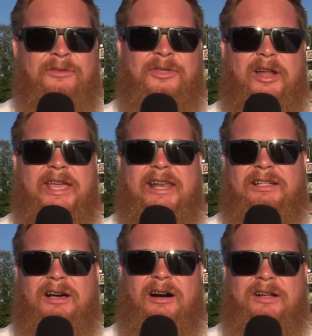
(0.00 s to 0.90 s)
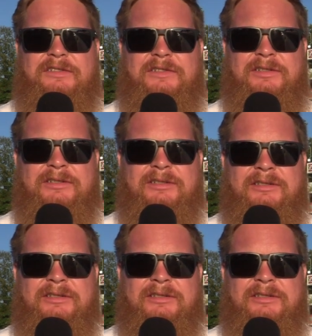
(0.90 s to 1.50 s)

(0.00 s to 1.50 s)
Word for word: thought he had it lost